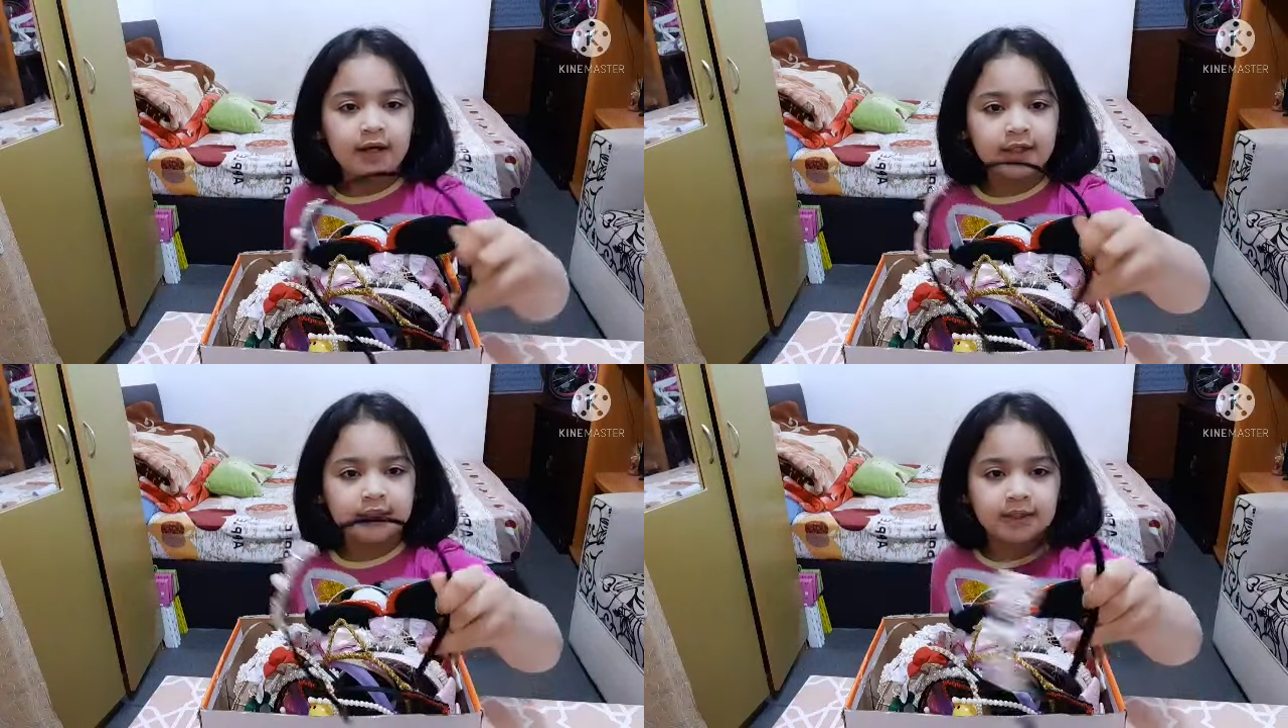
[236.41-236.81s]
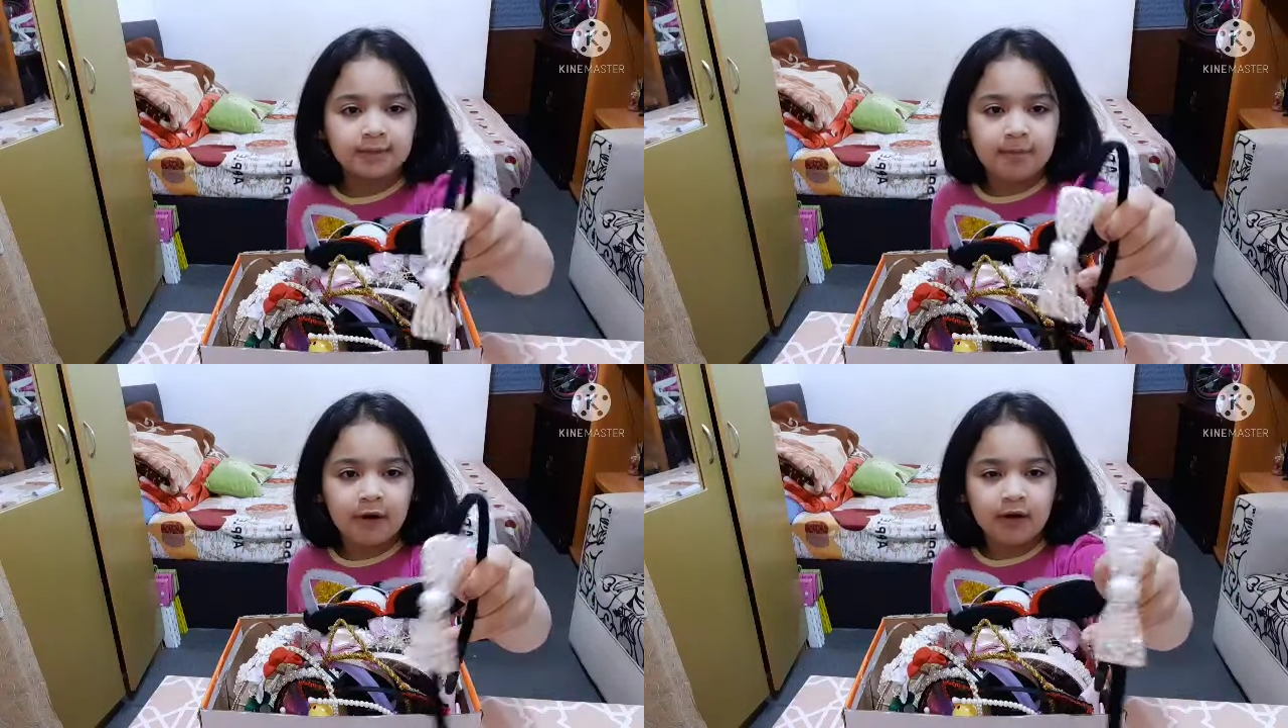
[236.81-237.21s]
a
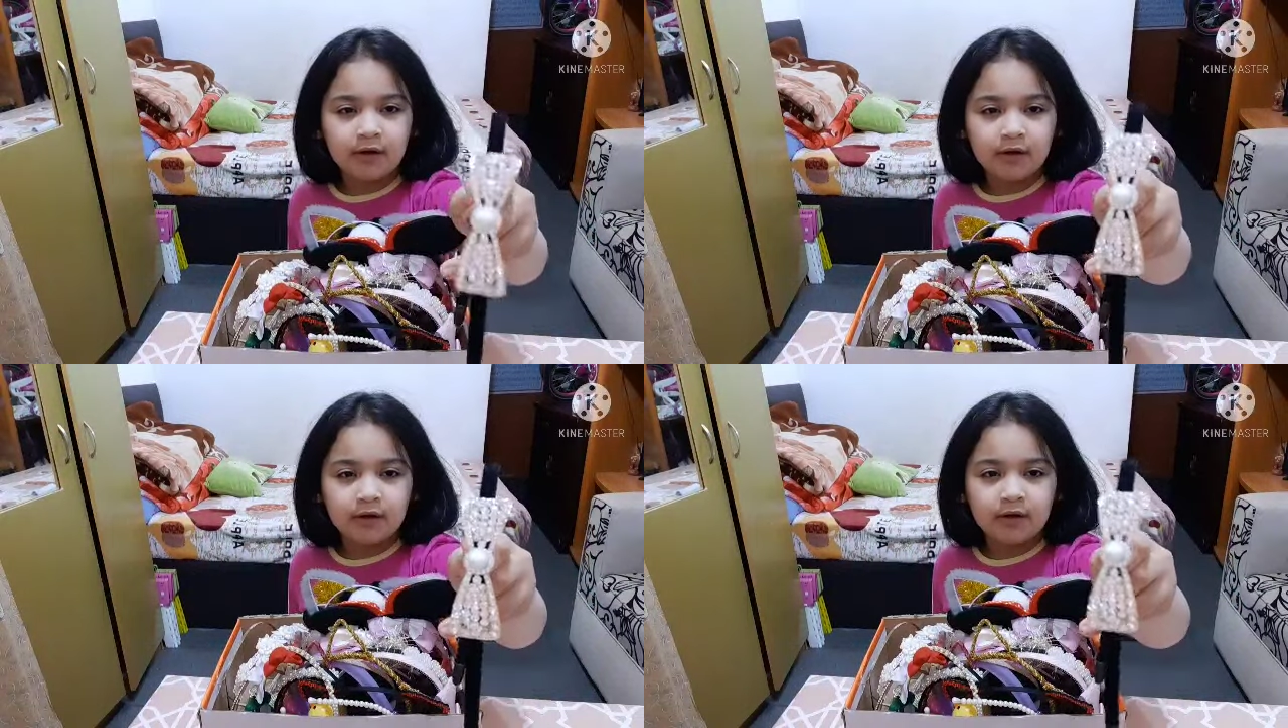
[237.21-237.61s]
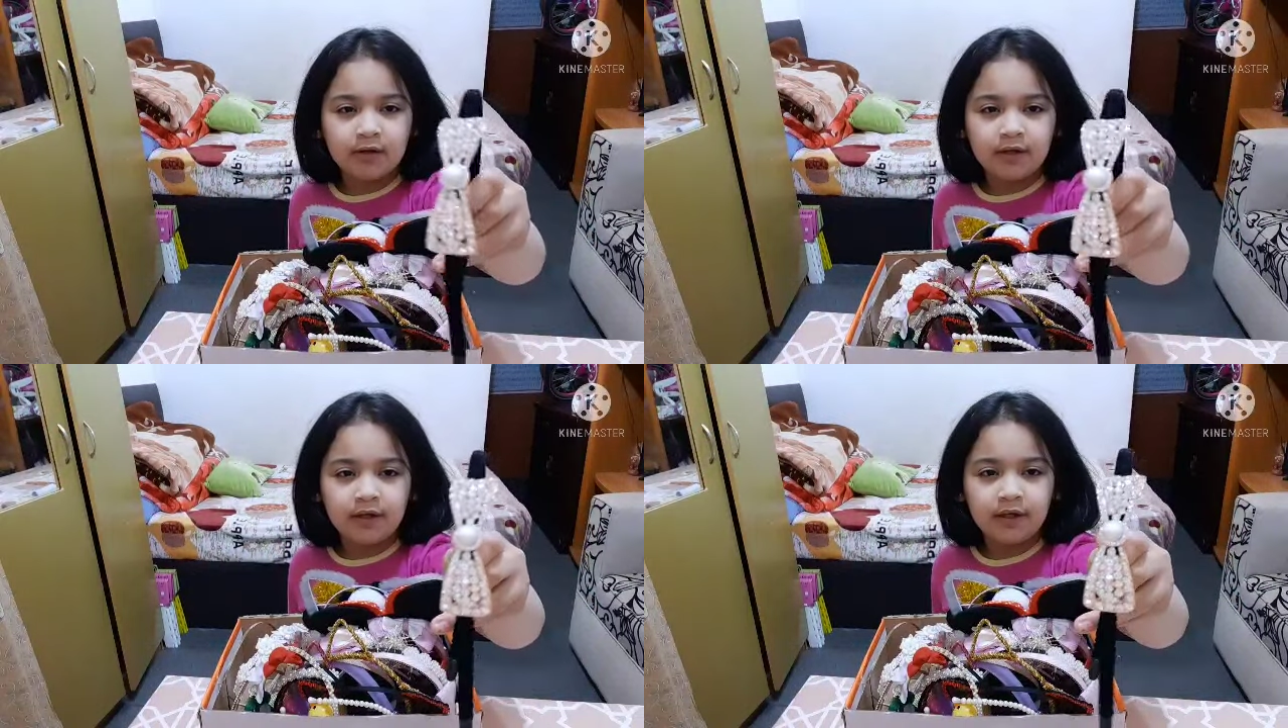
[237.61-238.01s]

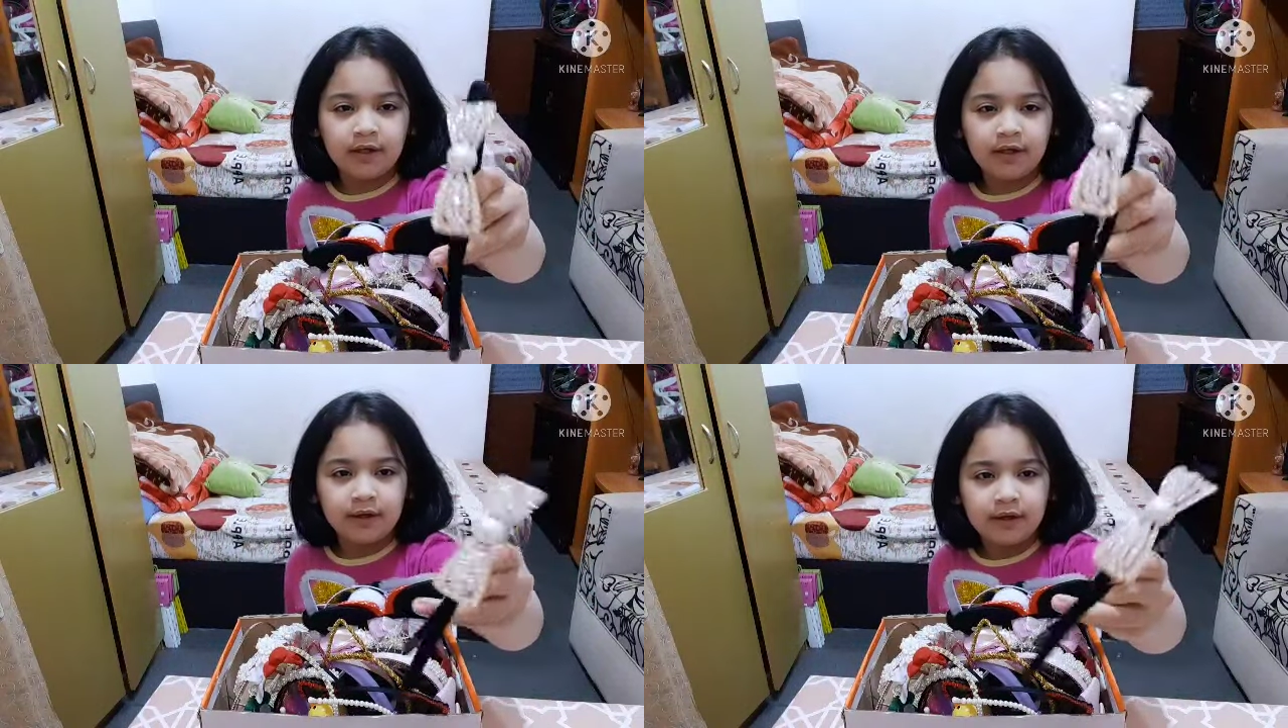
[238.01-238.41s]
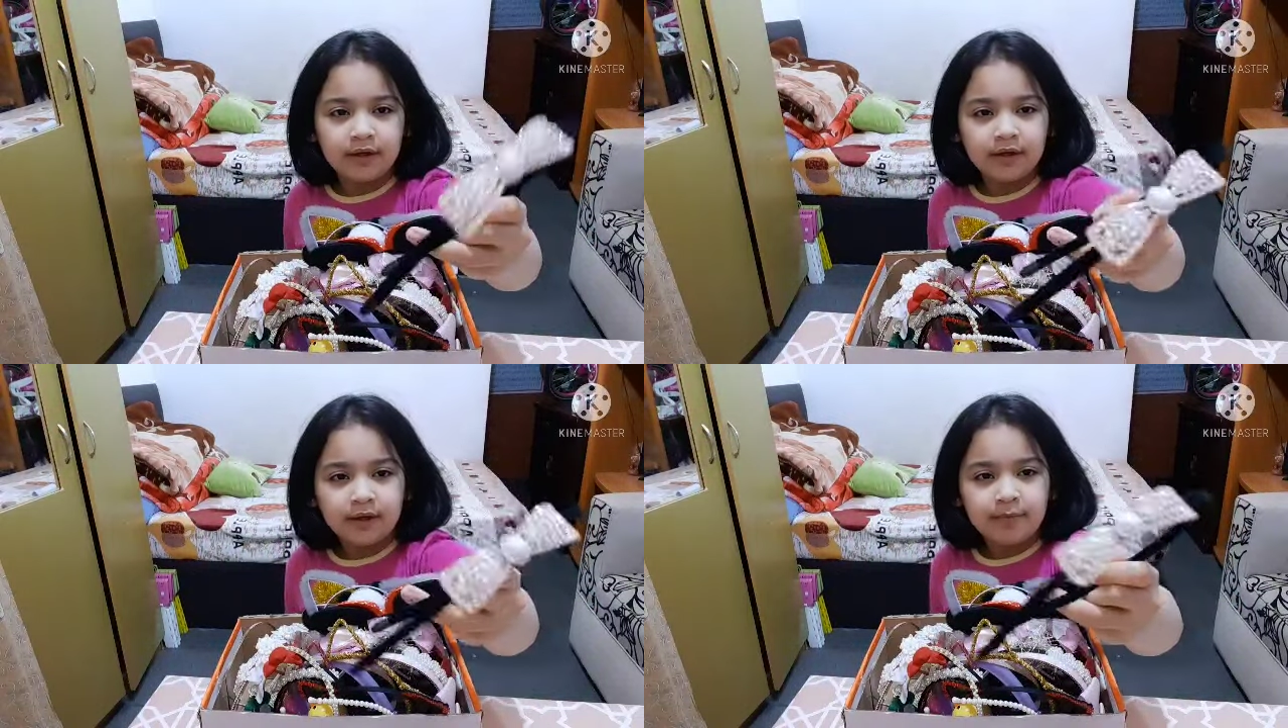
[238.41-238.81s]
sparkly
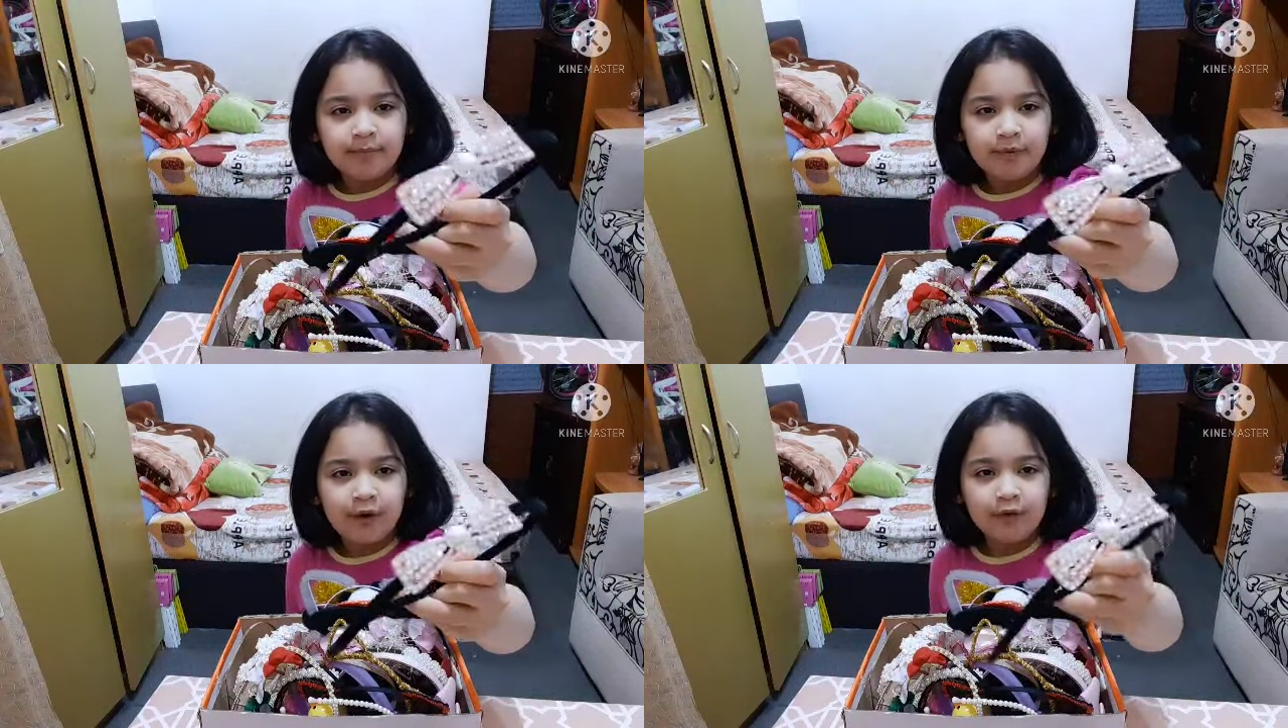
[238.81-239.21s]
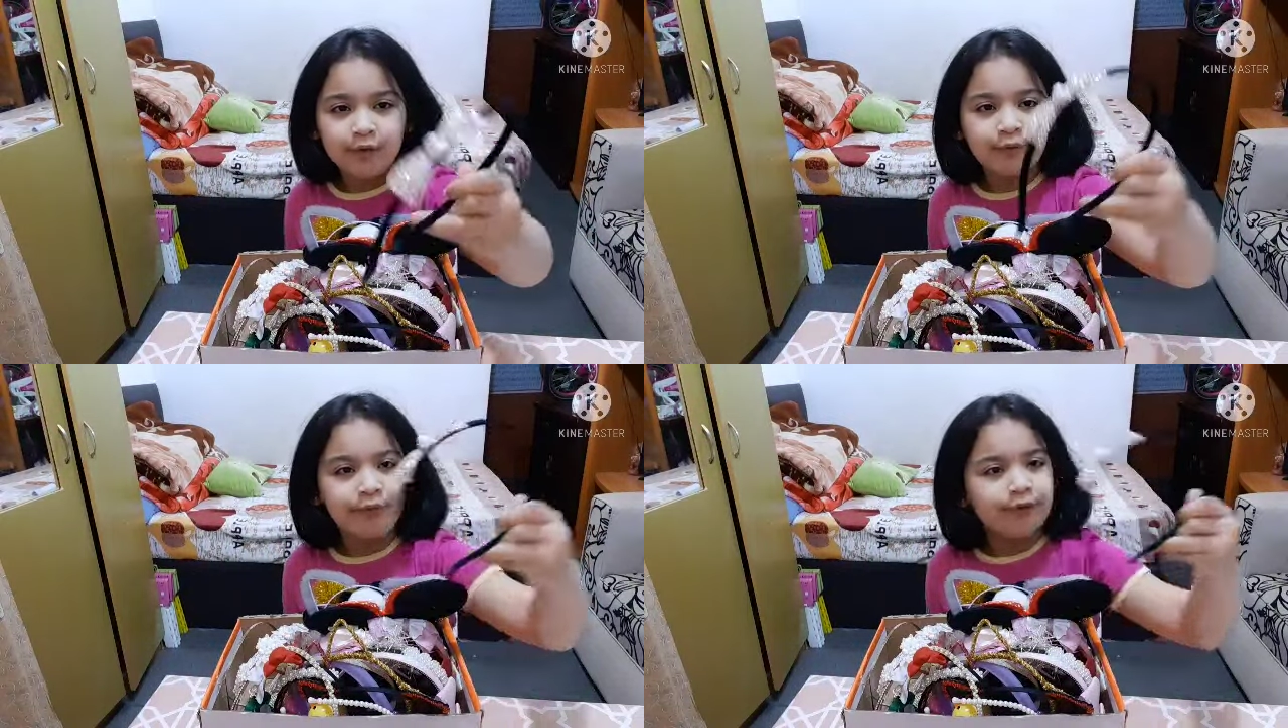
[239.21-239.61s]

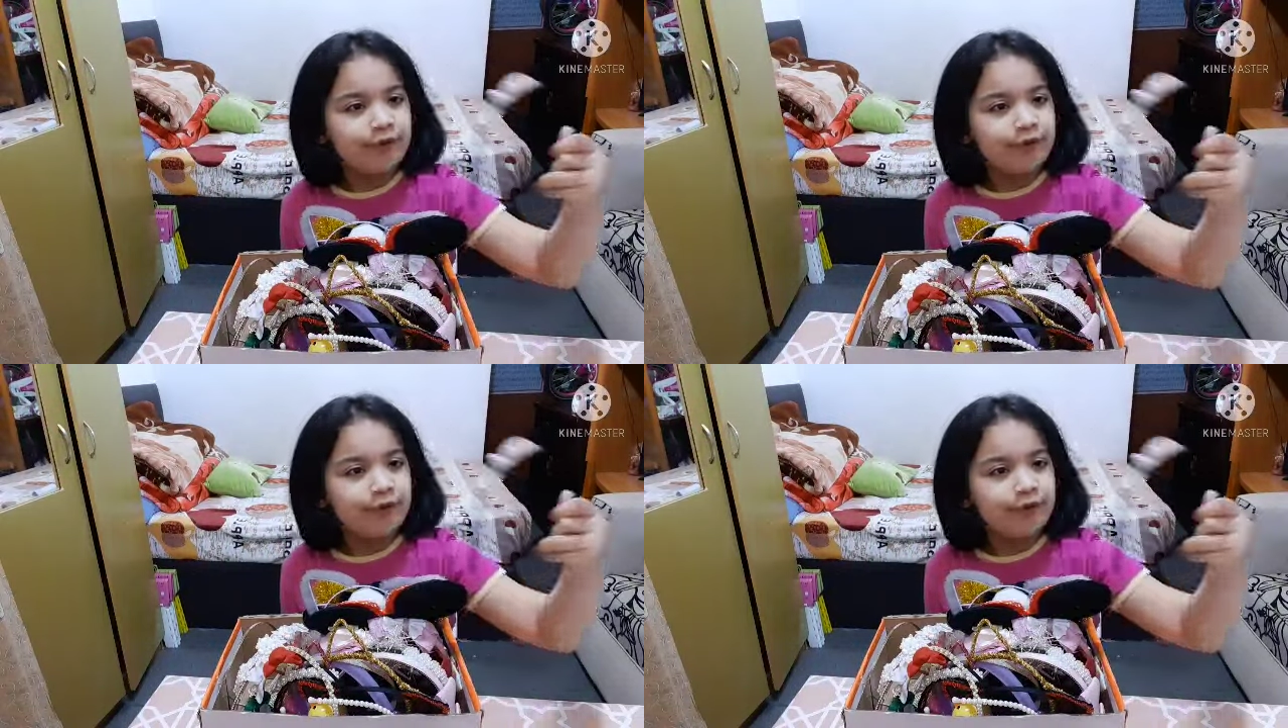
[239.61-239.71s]
bow.